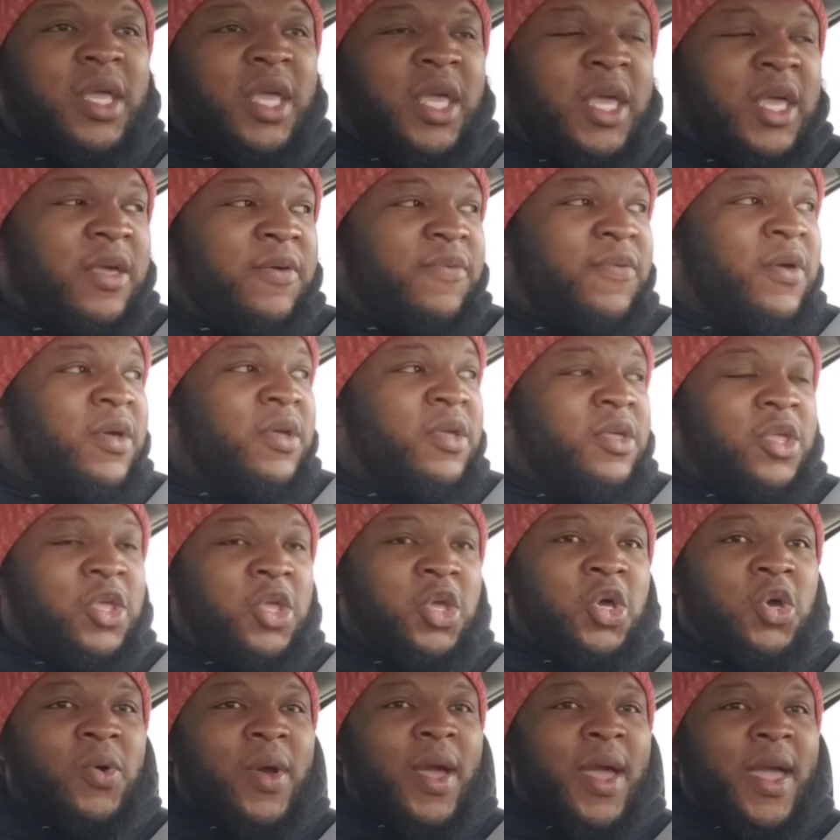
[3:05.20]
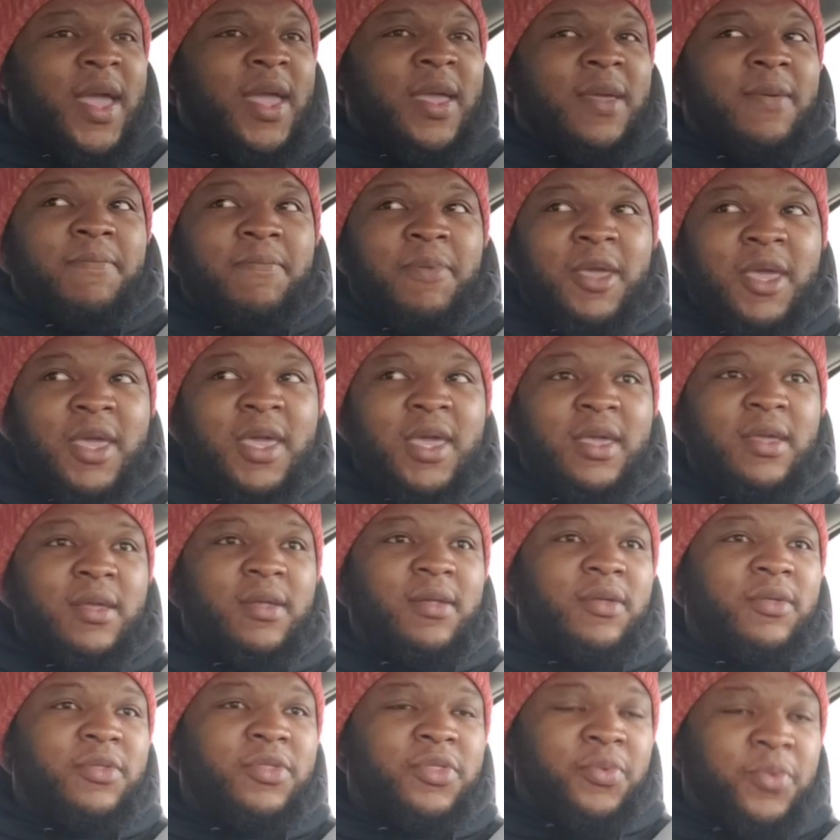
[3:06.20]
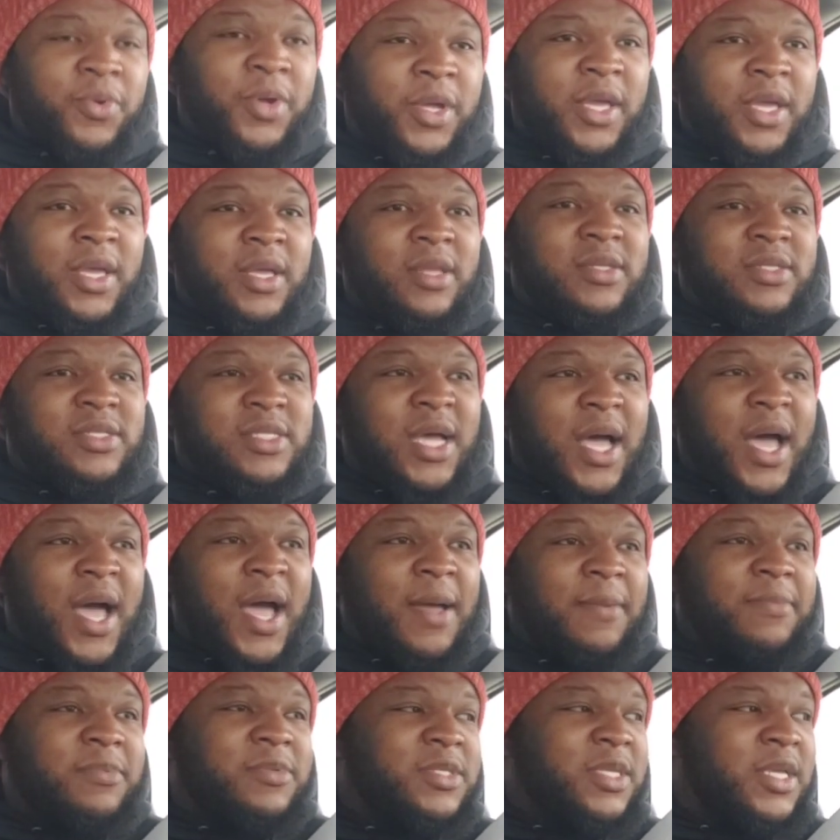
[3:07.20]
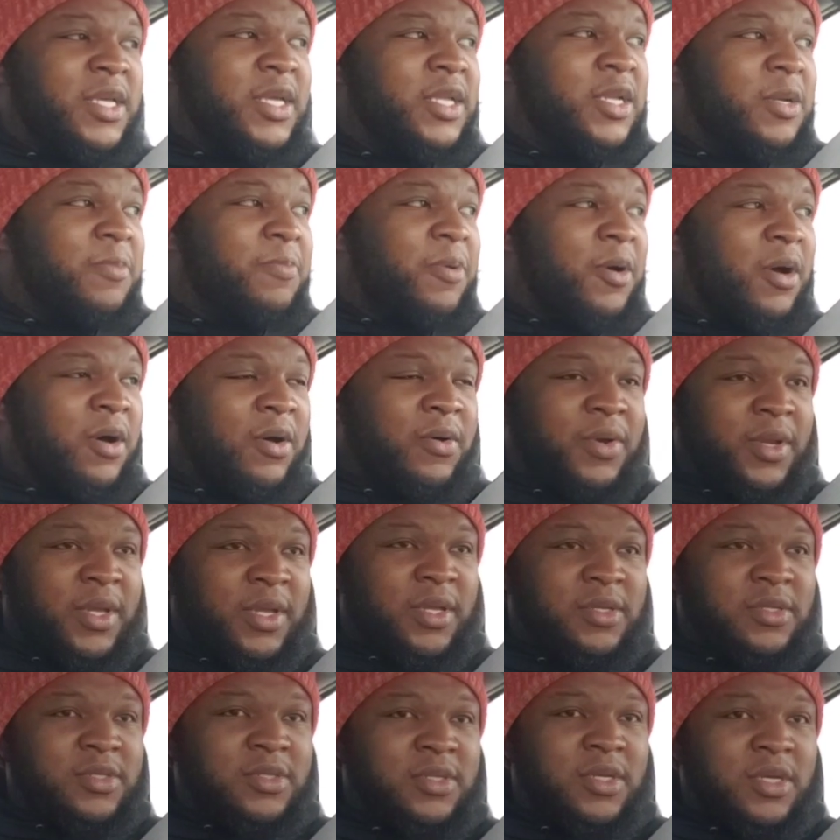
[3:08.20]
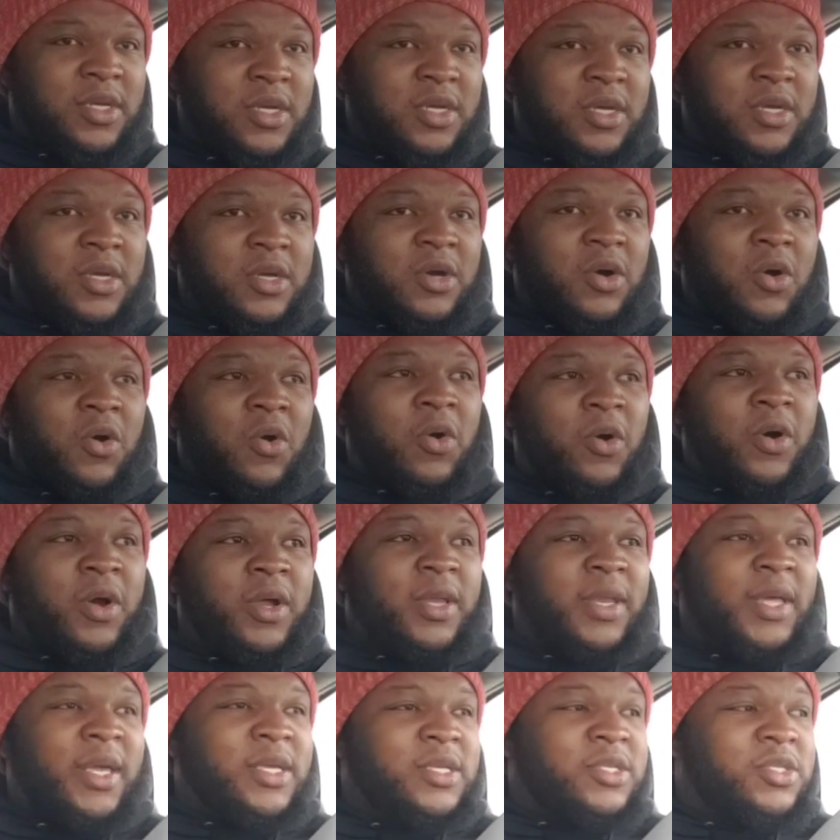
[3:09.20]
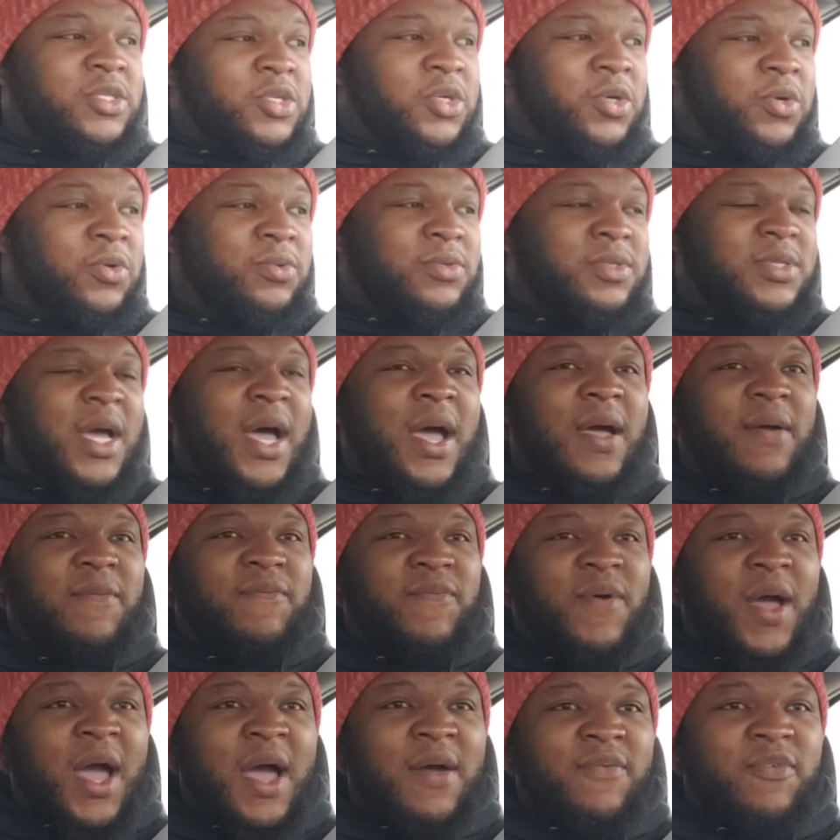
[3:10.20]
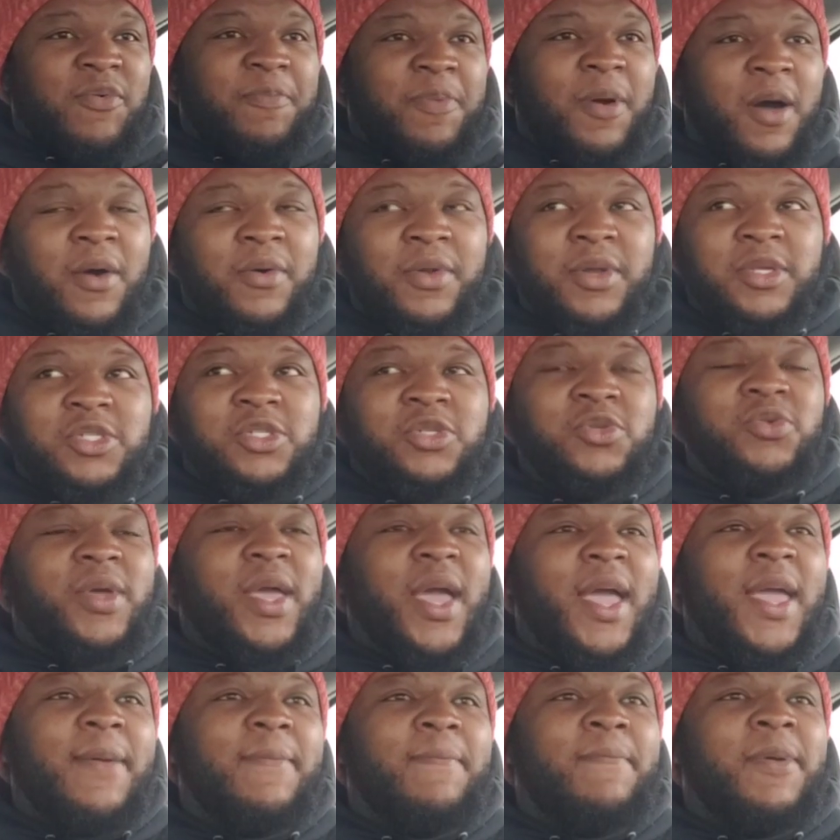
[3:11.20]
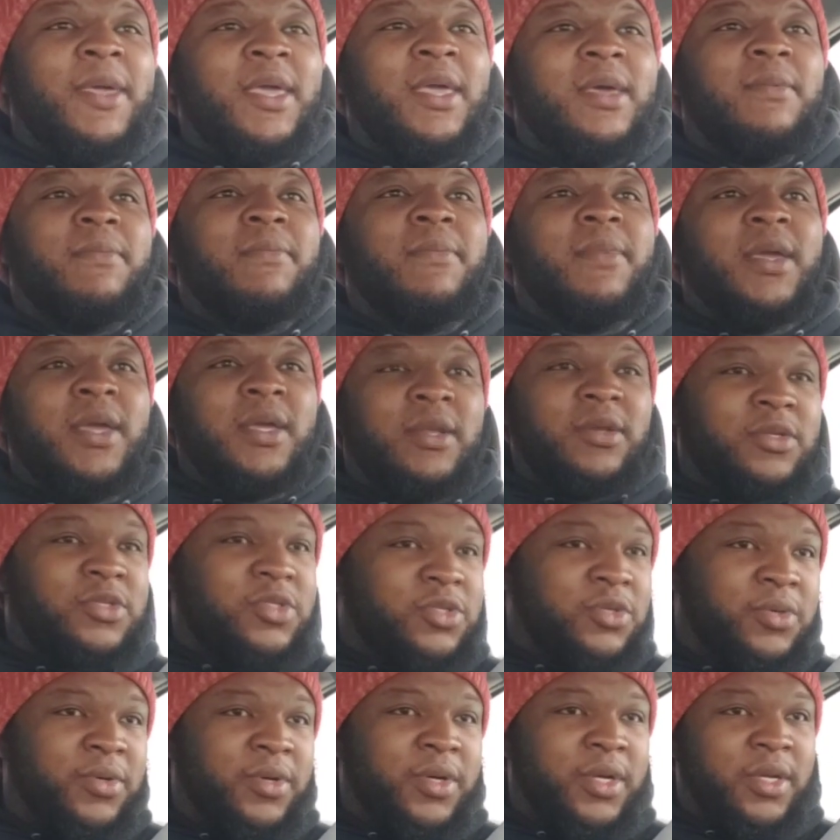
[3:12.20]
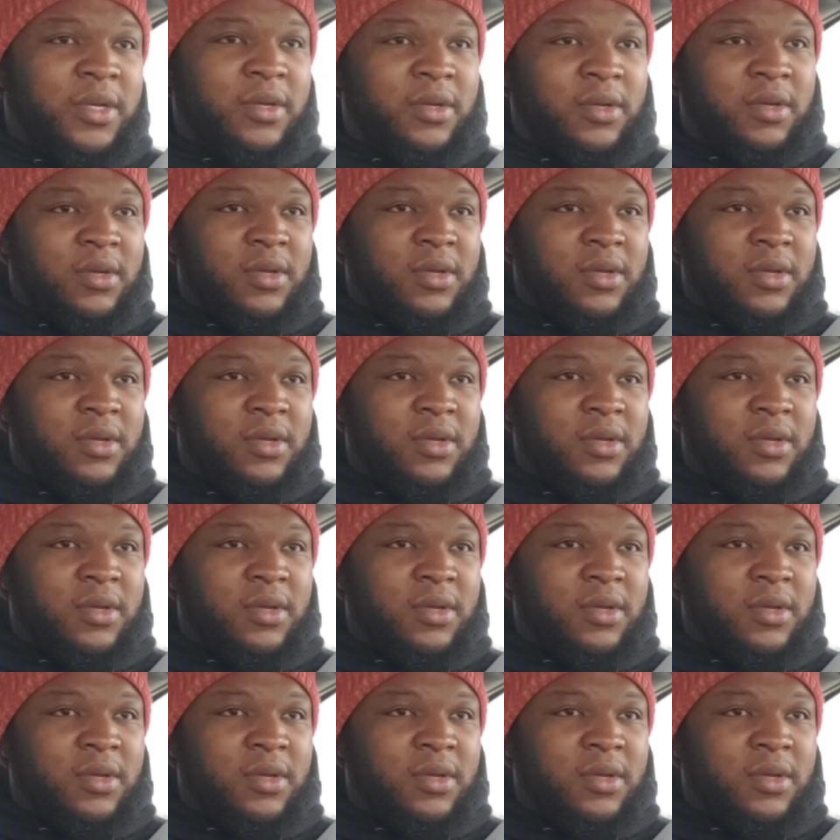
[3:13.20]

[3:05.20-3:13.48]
If you ain't beat three top ten opponents, or at least two top five opponents, you can't be a mandatory.